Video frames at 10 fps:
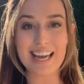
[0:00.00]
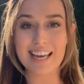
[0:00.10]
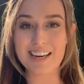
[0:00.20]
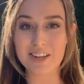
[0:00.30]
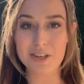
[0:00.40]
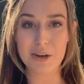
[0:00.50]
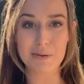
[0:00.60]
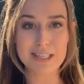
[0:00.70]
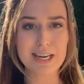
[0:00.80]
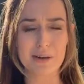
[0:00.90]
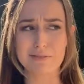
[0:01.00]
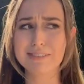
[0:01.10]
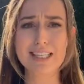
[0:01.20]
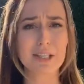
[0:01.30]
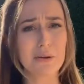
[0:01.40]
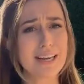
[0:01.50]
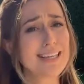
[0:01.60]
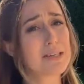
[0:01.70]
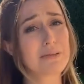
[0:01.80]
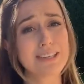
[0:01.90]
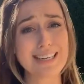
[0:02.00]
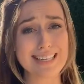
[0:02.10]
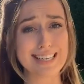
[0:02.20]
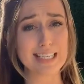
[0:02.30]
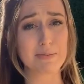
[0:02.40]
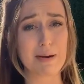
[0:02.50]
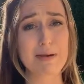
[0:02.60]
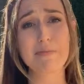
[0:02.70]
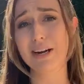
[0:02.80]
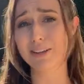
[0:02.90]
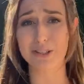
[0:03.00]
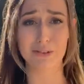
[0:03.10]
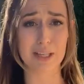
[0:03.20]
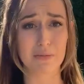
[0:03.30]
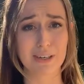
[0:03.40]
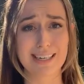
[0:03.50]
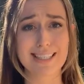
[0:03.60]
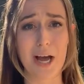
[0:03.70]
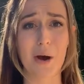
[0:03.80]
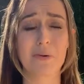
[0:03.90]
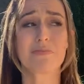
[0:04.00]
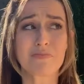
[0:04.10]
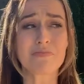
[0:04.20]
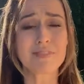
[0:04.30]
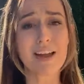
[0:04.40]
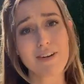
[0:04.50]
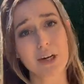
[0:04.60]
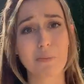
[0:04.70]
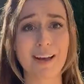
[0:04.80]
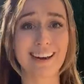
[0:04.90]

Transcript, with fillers: and I'll show you what to do. It's low-key; it's a pretty easy experiment, but it looks really pretty, so figured why